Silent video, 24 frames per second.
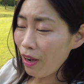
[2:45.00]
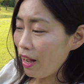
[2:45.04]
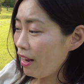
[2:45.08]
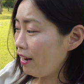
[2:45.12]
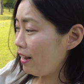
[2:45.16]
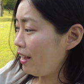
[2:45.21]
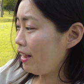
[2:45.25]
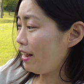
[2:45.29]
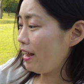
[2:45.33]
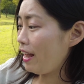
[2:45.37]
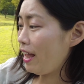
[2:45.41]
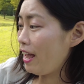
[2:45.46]

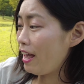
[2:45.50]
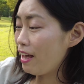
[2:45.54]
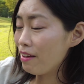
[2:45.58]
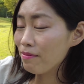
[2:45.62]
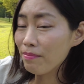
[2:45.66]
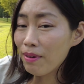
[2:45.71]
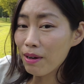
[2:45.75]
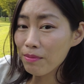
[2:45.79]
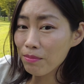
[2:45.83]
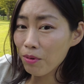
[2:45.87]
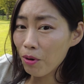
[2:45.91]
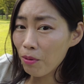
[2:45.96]
I have
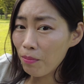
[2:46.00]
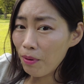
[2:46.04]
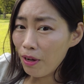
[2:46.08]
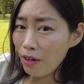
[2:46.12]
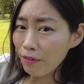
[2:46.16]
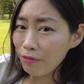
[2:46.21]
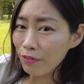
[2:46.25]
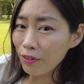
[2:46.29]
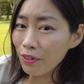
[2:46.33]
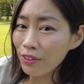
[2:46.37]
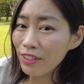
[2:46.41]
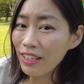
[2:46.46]
my mobile
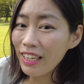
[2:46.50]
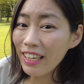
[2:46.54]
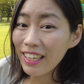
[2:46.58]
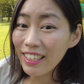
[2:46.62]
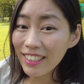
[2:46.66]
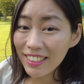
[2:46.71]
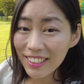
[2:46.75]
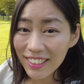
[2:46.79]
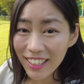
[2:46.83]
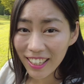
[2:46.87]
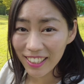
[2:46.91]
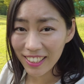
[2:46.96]
phone
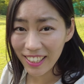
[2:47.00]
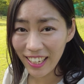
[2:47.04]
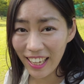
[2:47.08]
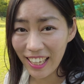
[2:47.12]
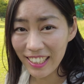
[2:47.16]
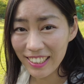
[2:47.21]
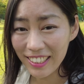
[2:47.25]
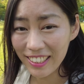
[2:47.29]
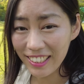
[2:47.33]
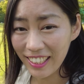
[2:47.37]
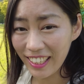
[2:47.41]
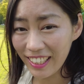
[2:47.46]
inside the
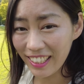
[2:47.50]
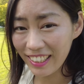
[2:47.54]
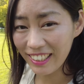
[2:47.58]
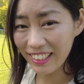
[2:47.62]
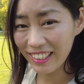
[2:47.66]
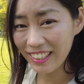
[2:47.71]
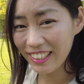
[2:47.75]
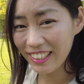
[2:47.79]
headset.